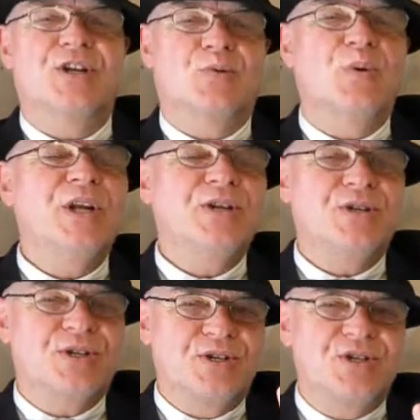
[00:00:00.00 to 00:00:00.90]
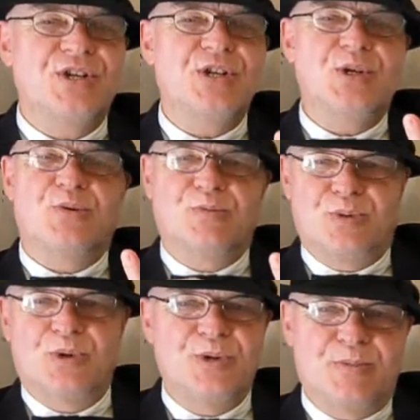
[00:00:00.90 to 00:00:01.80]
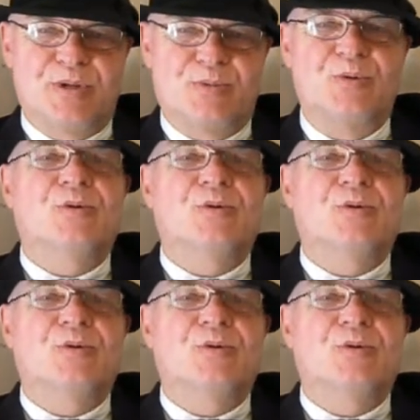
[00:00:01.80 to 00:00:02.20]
willing to continue to employ people,